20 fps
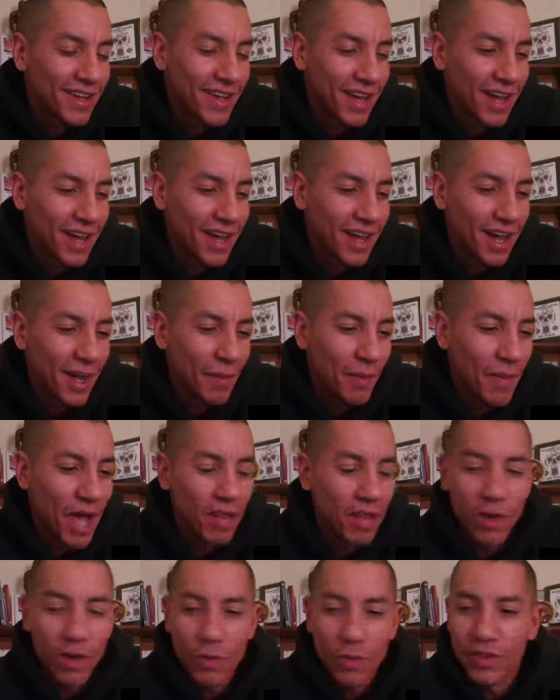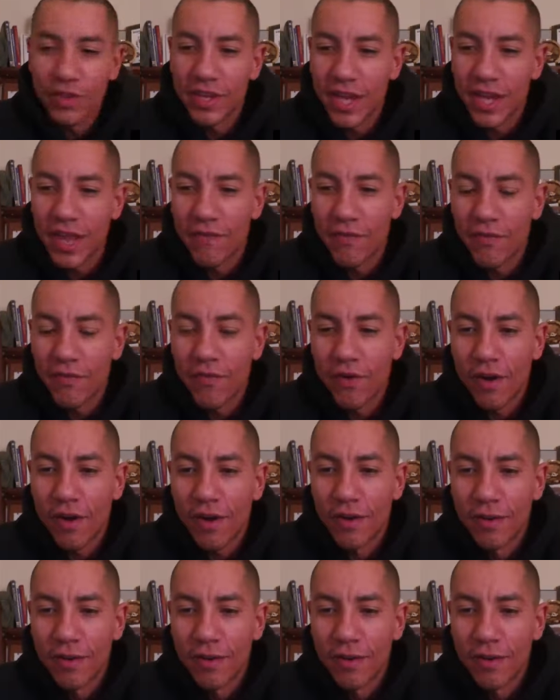How long were you in the Navy for?